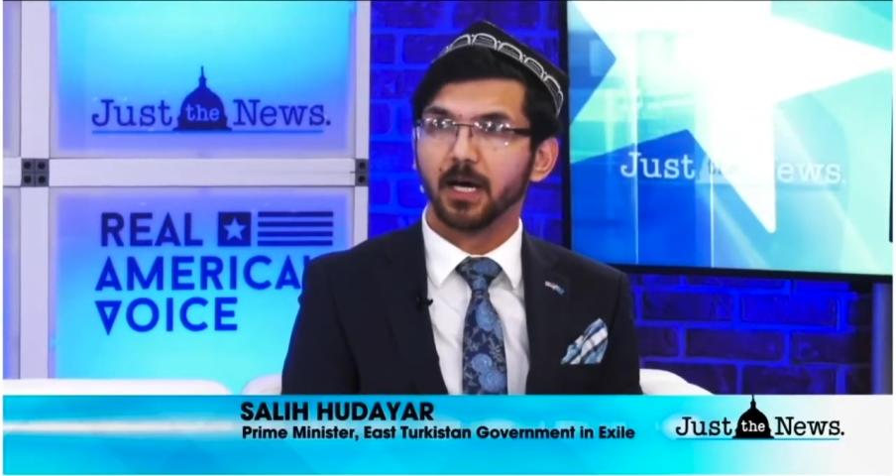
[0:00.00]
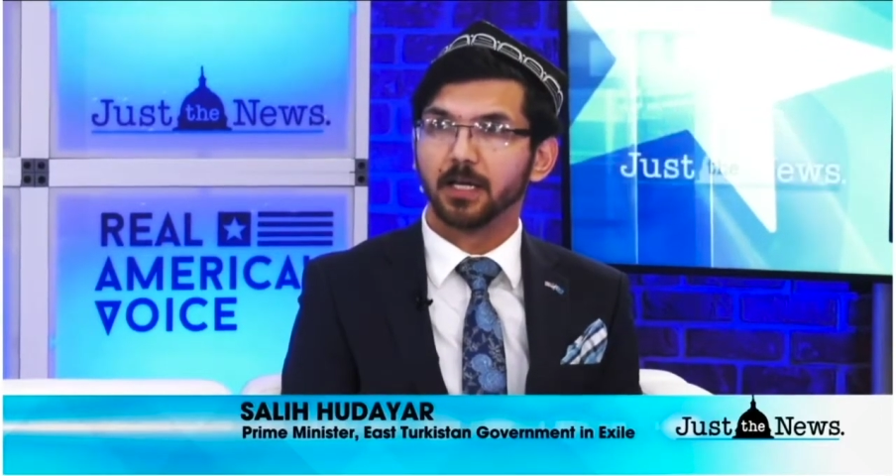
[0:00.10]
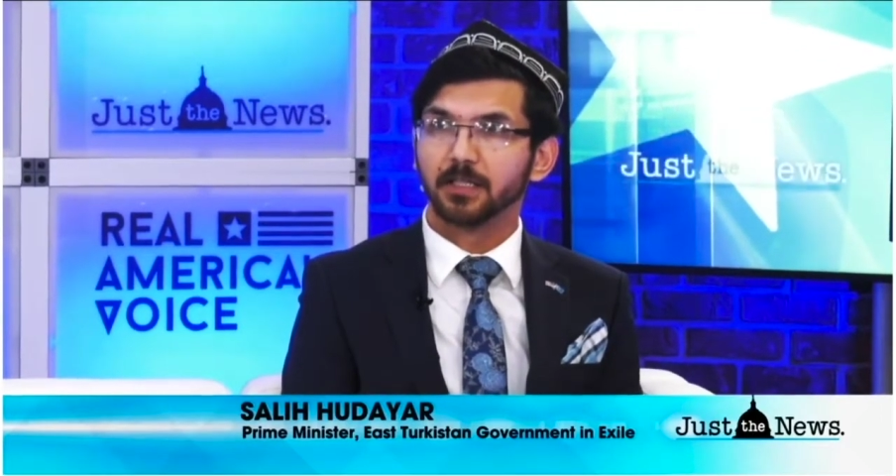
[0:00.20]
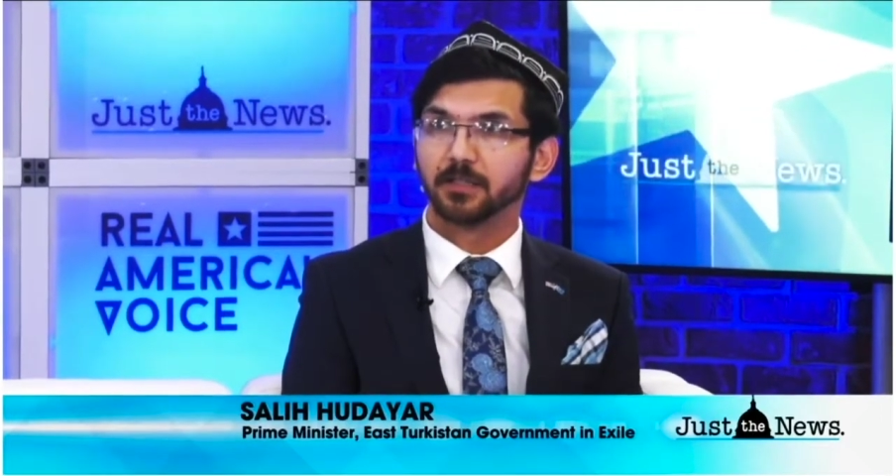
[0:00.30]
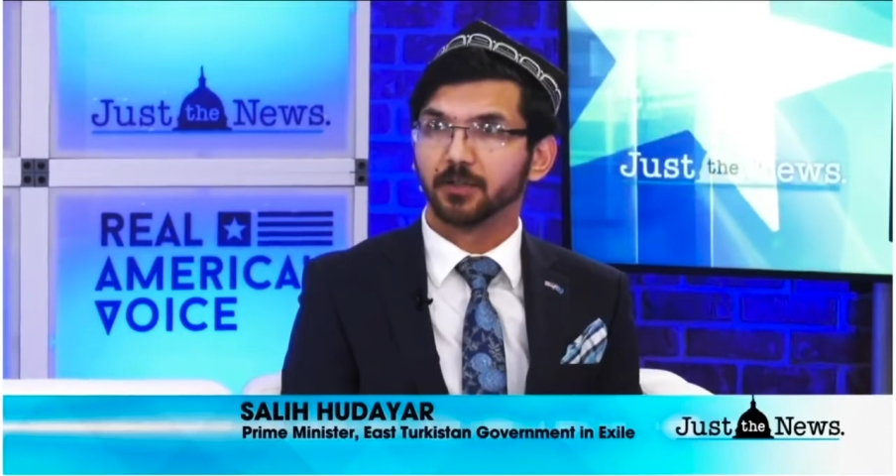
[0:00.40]

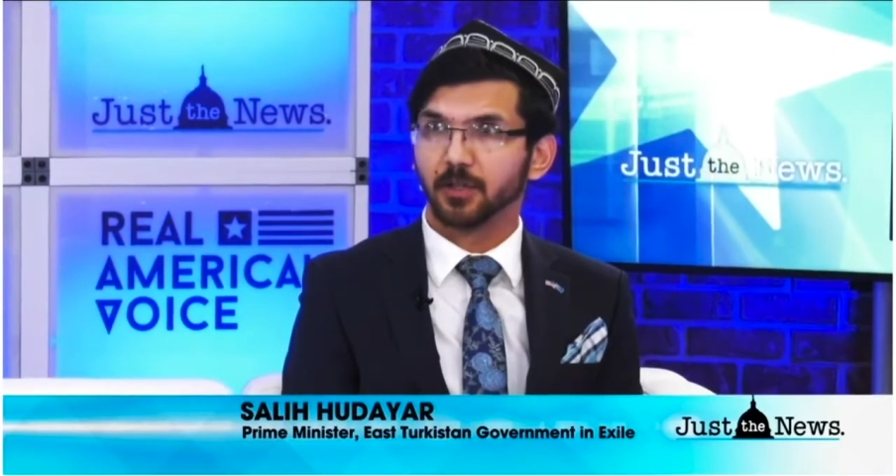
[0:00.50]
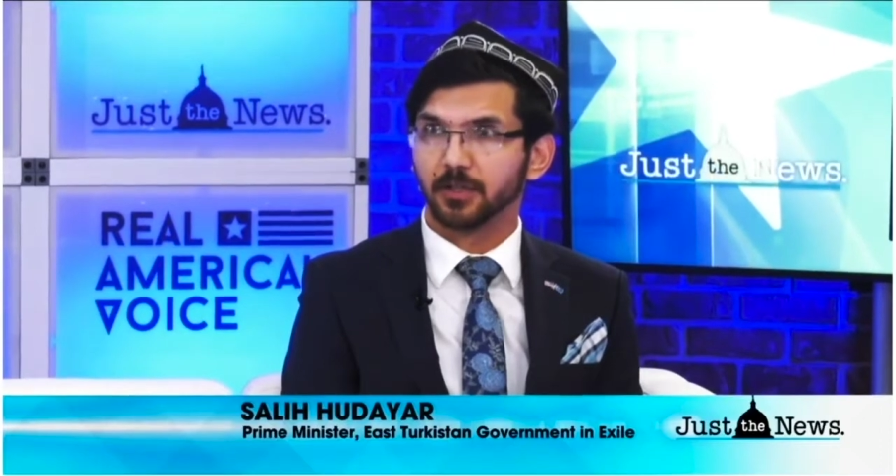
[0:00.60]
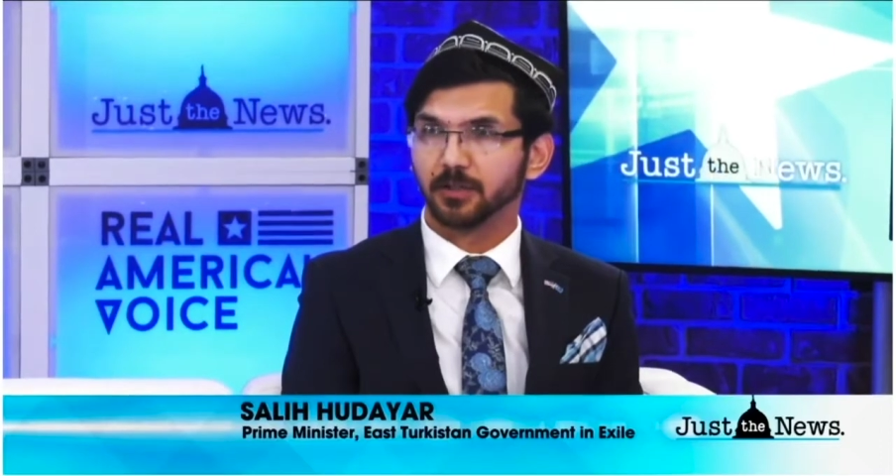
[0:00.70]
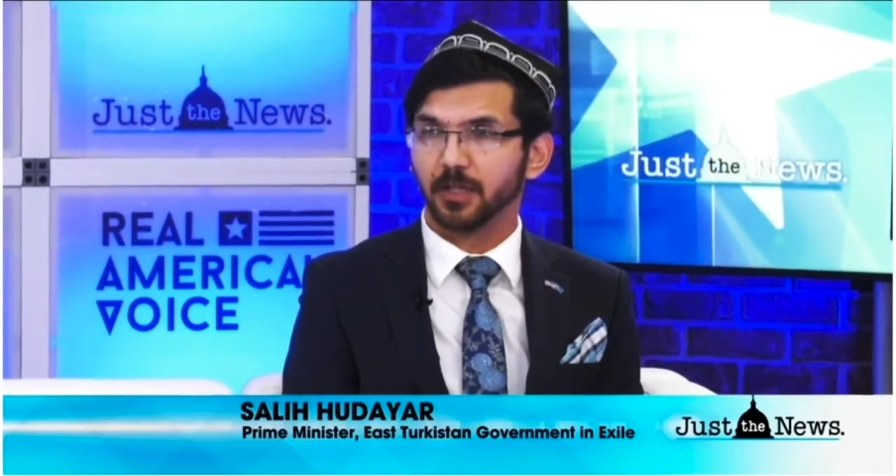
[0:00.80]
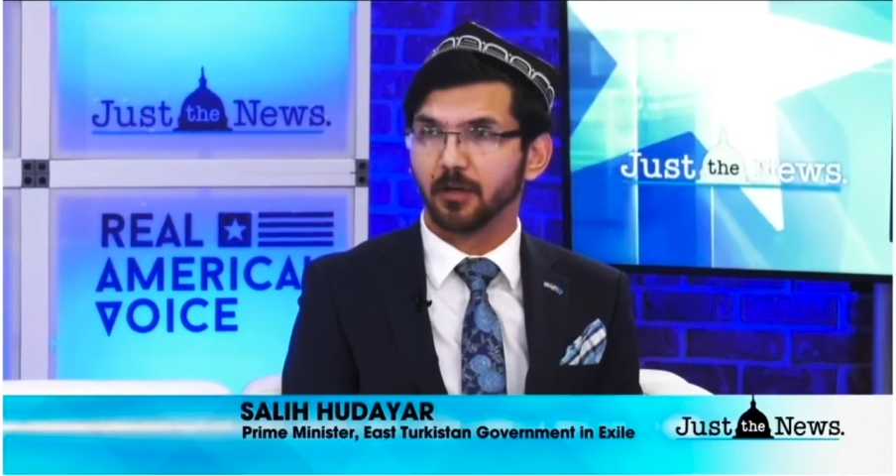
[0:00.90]
East
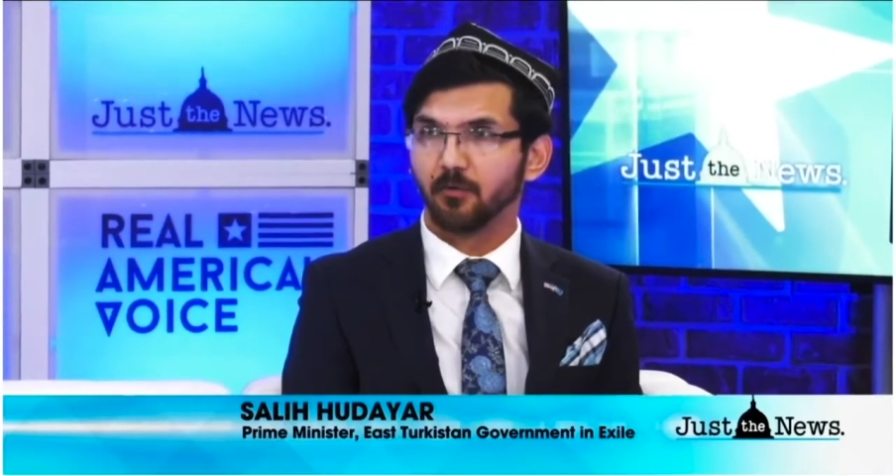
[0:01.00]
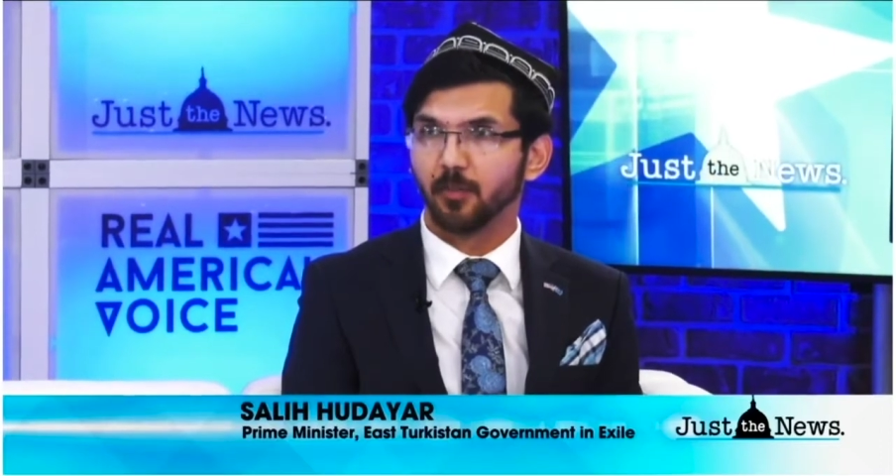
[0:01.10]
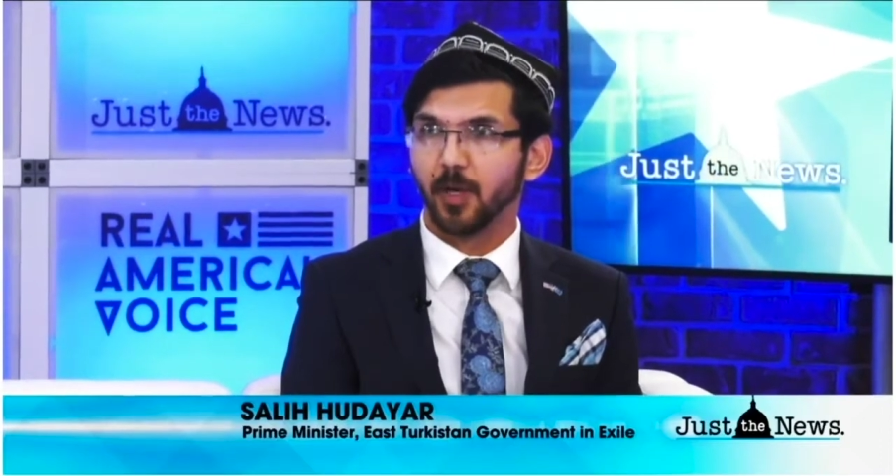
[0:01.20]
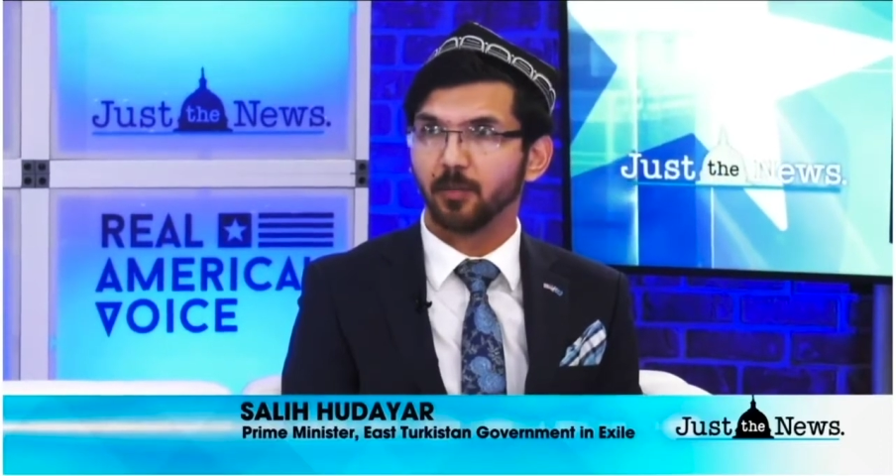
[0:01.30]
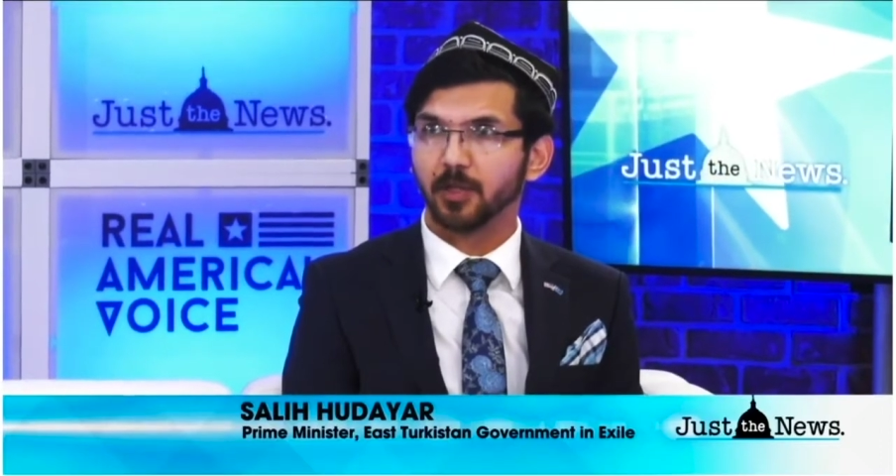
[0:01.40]
Turkestan
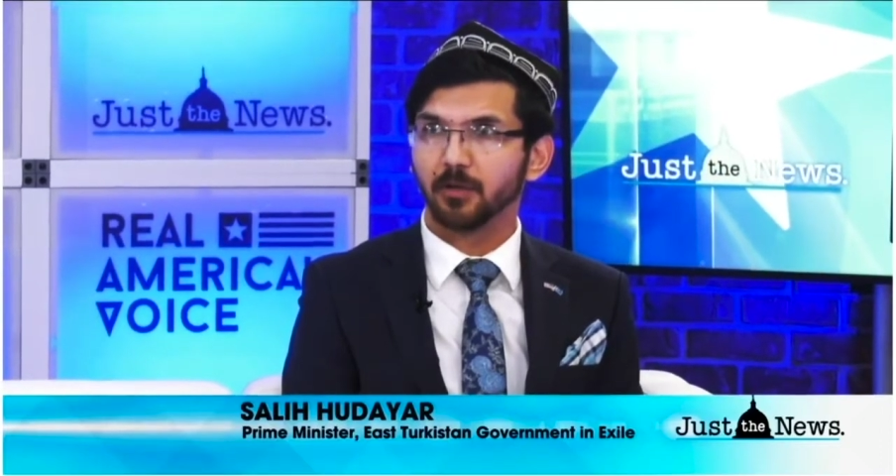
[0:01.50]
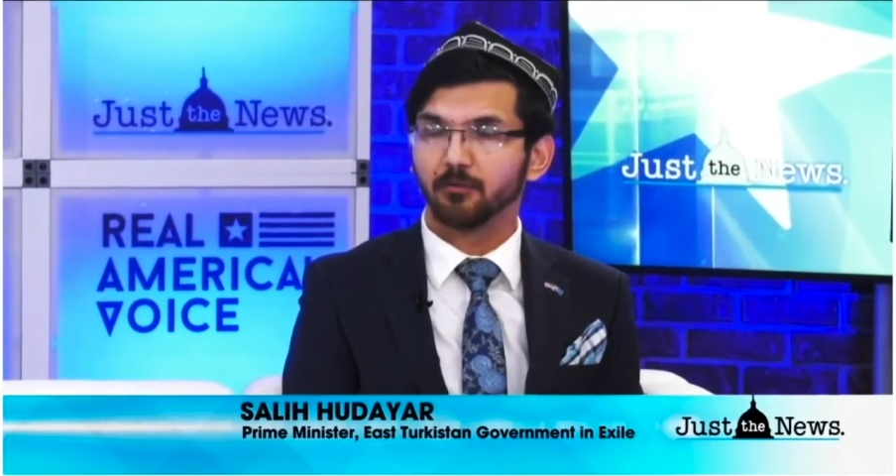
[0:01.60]
Republic,